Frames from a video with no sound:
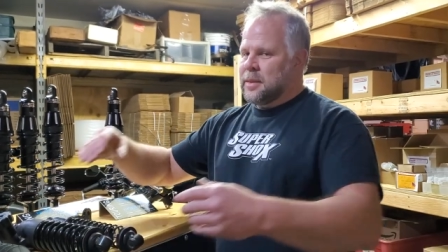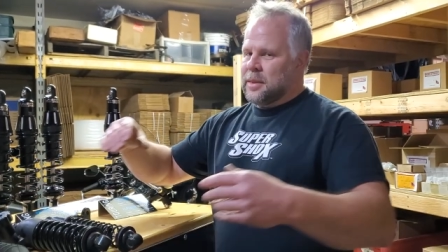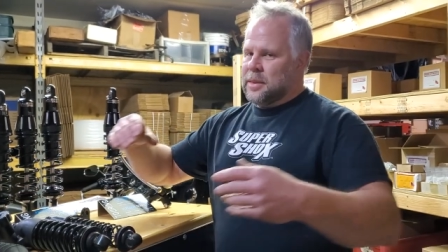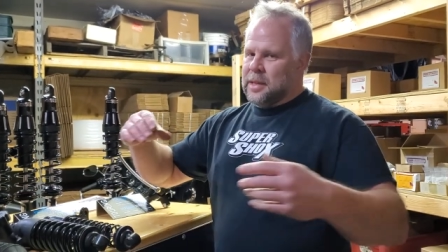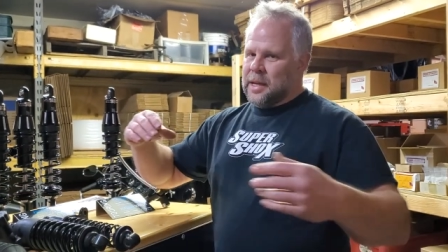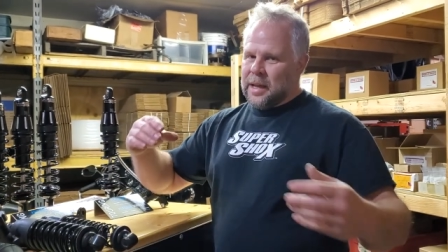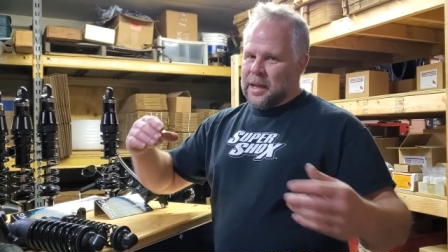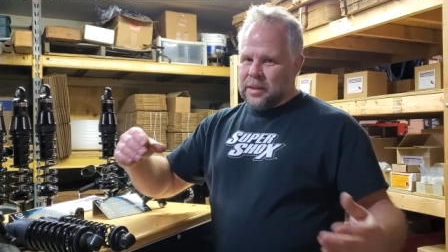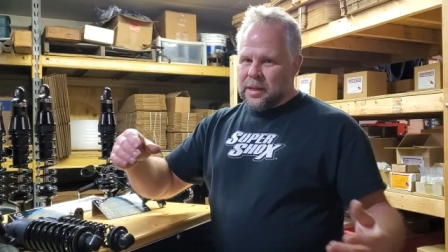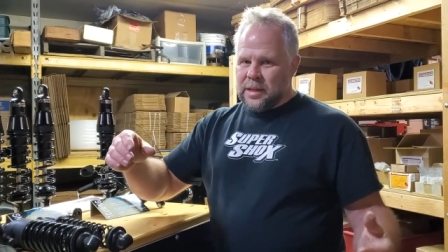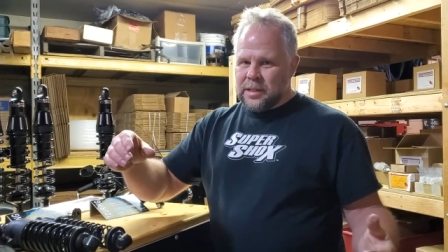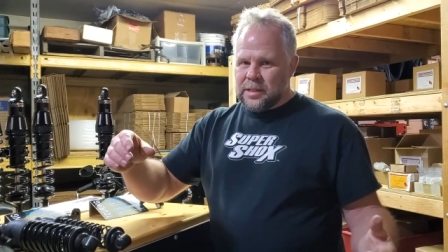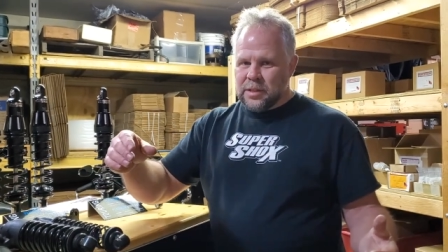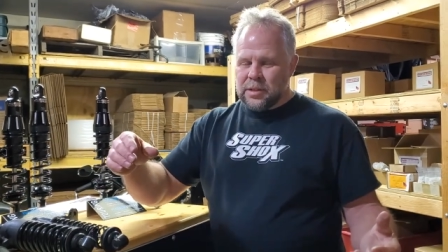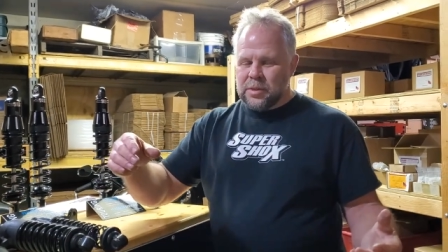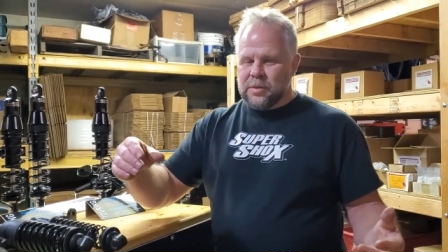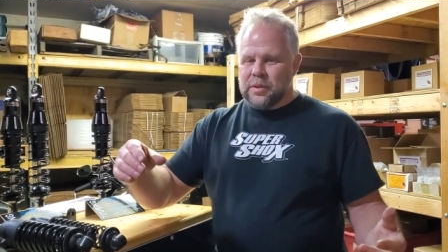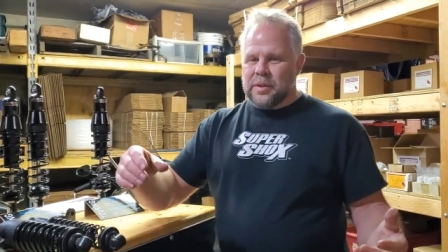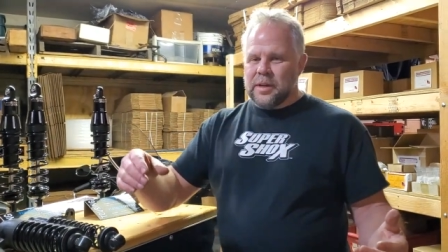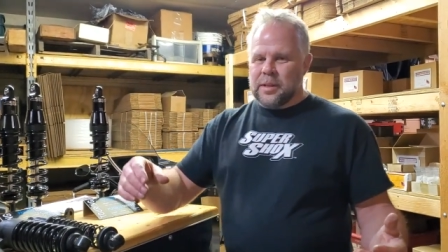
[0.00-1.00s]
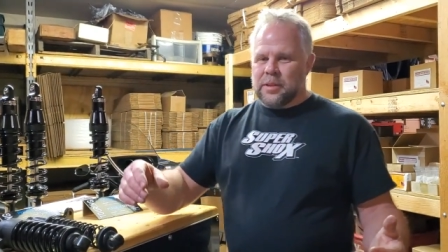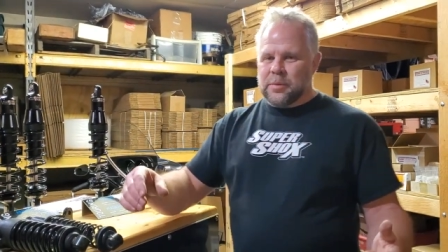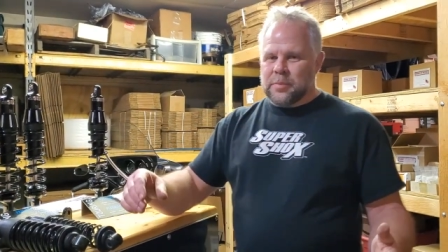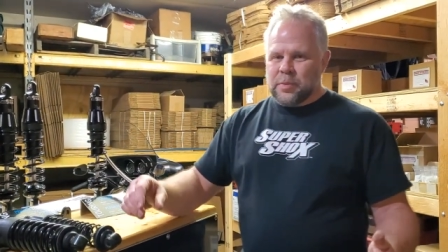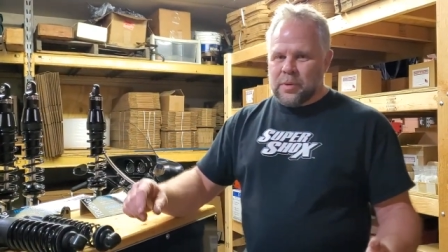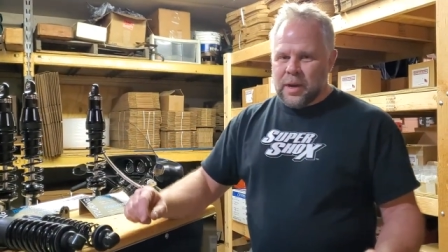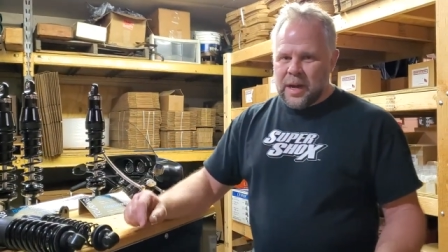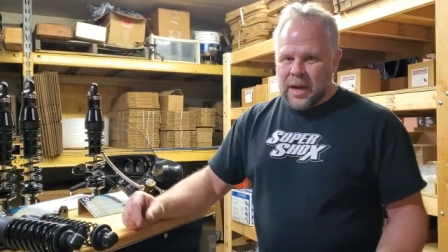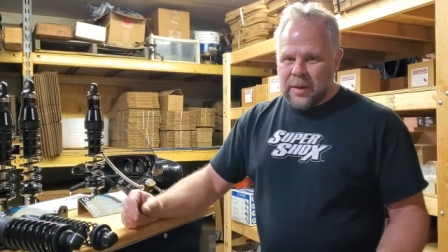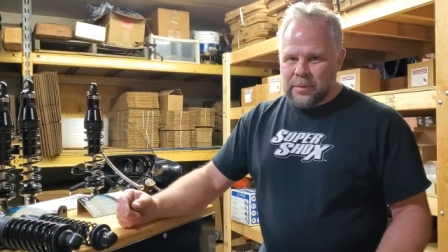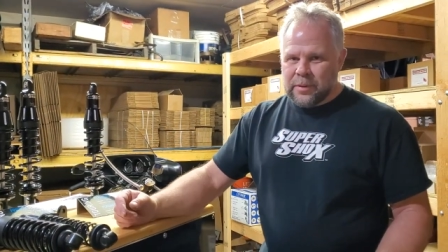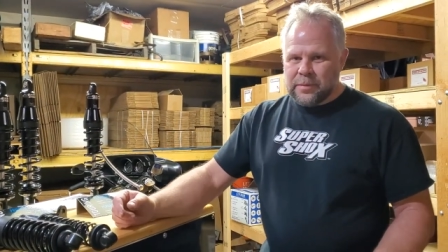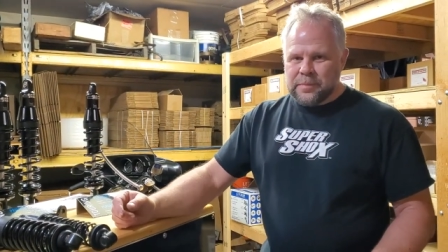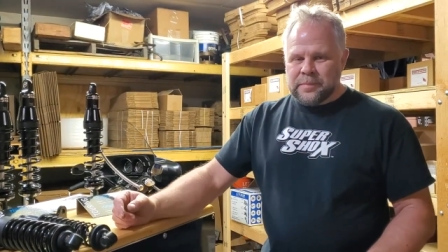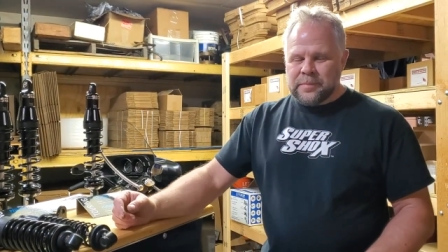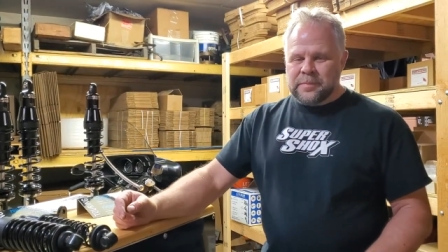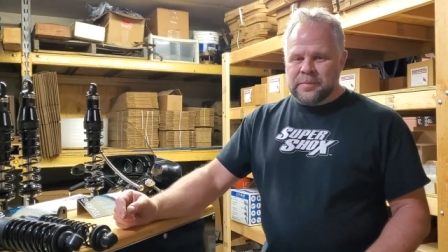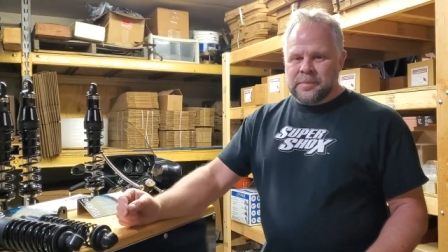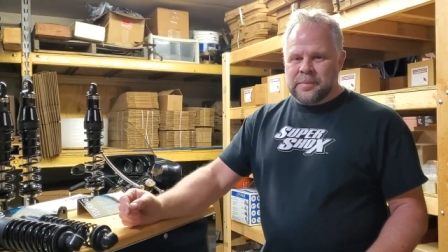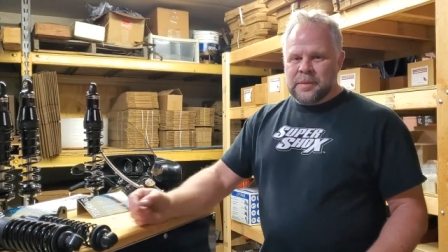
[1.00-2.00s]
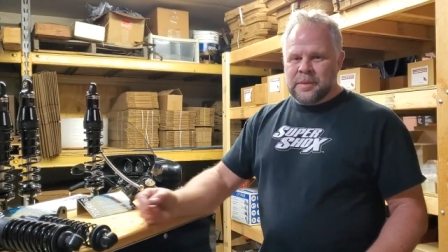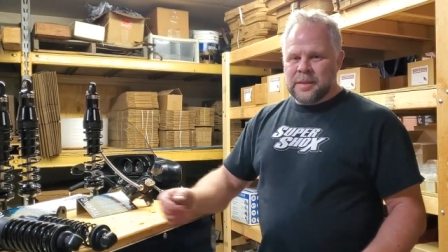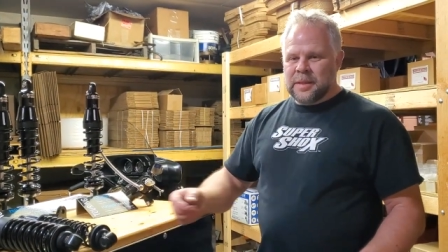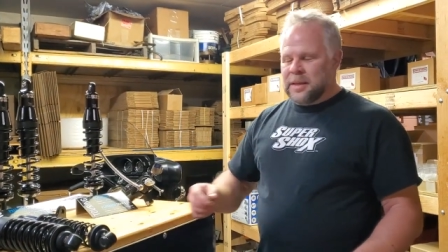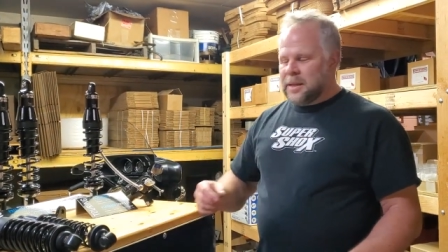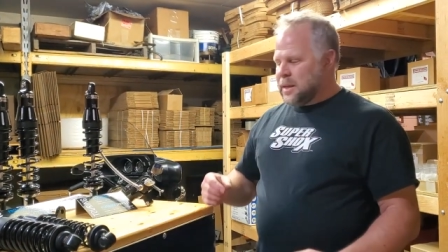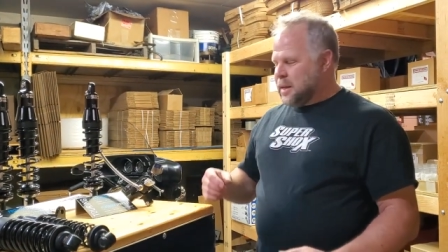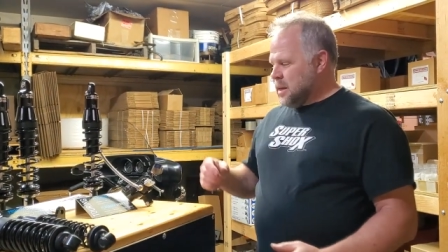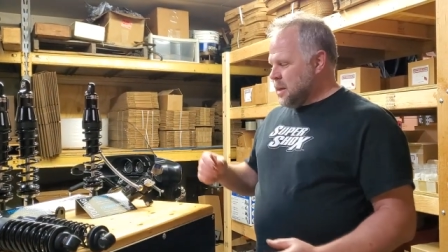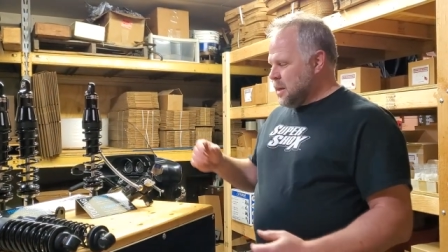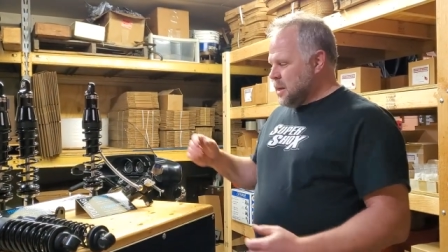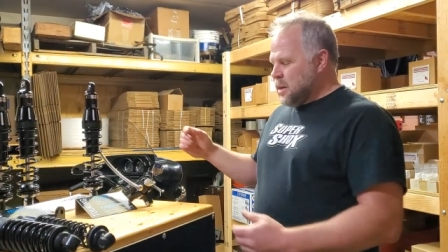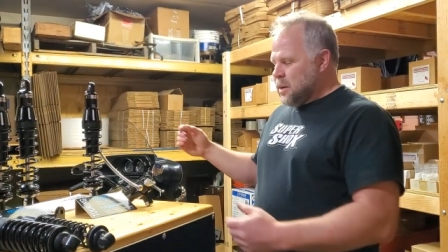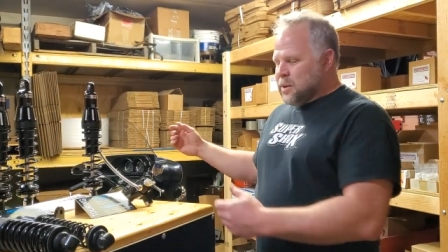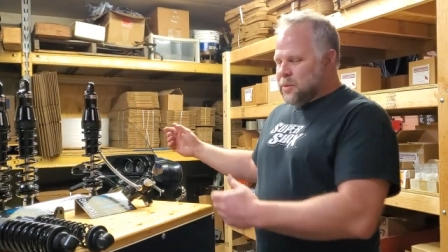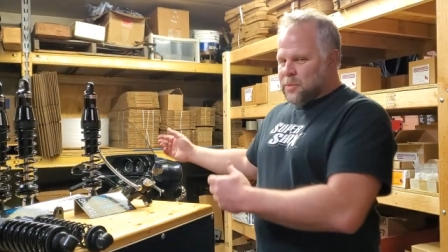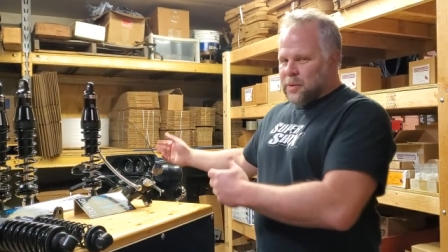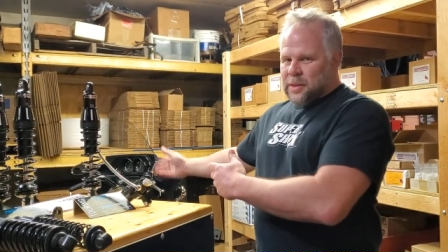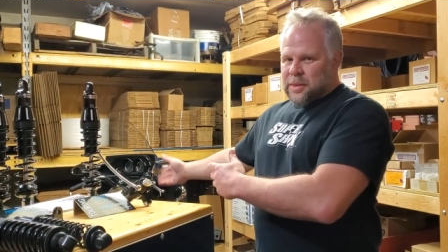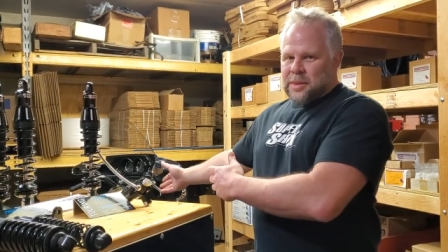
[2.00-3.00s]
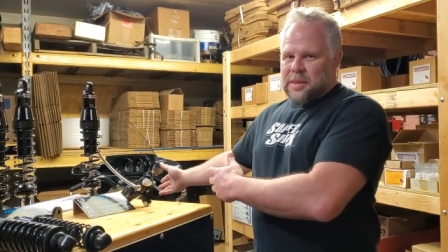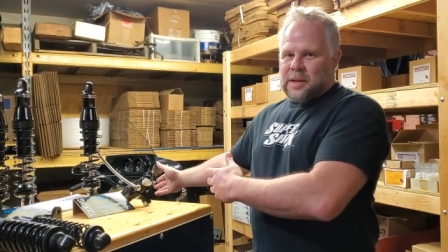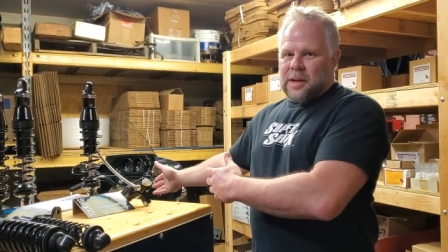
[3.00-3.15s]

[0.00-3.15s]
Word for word: That leads into another problem. With